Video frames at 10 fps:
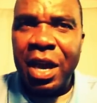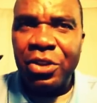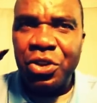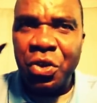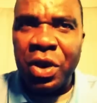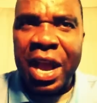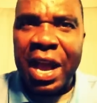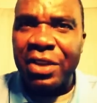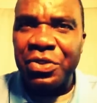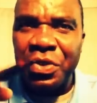
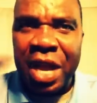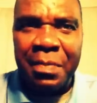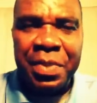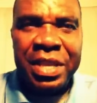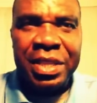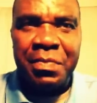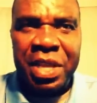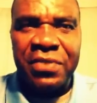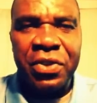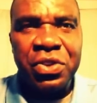yoga, yoga place, a
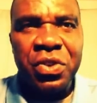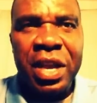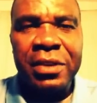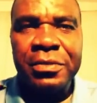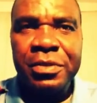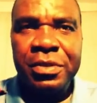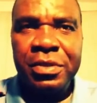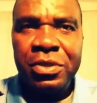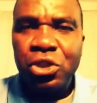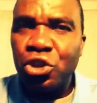place for yoga.
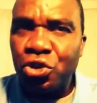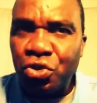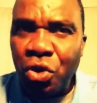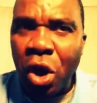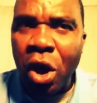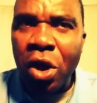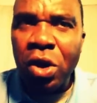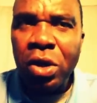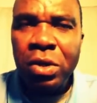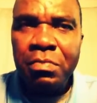
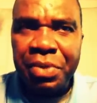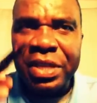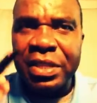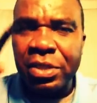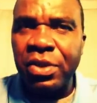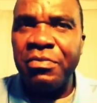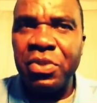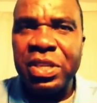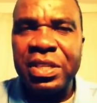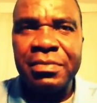Strong presence of
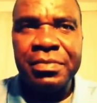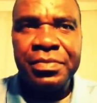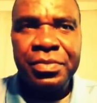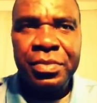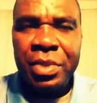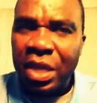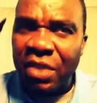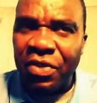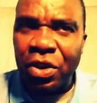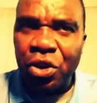Buddhism,
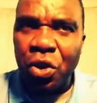even